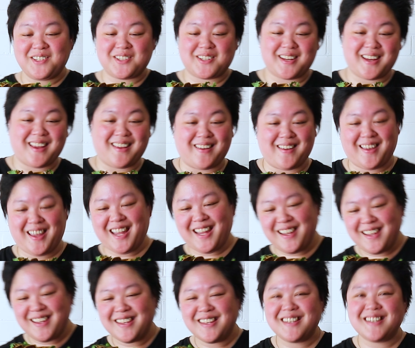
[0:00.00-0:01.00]
she
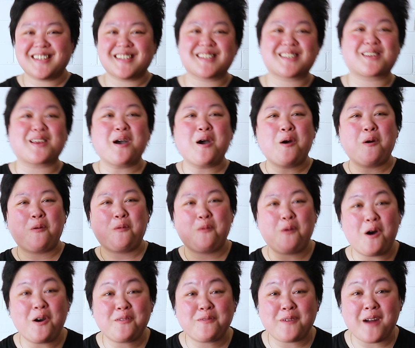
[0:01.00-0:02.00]
is!
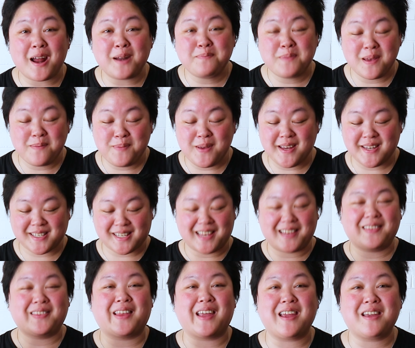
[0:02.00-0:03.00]
Wok fried pippies
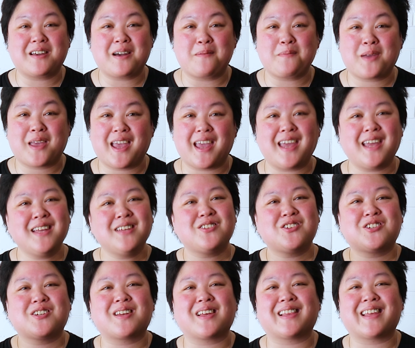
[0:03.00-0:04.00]
in Kum Kee
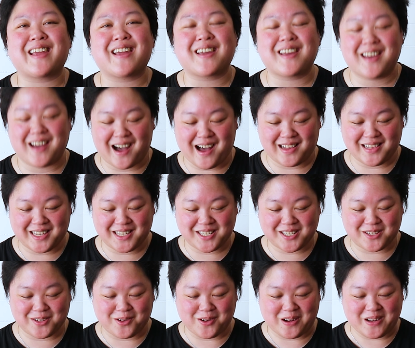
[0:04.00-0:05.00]
chili and garlic
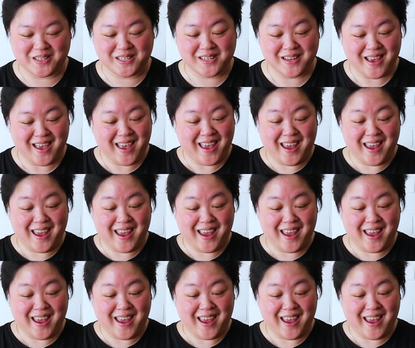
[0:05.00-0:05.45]
sauce.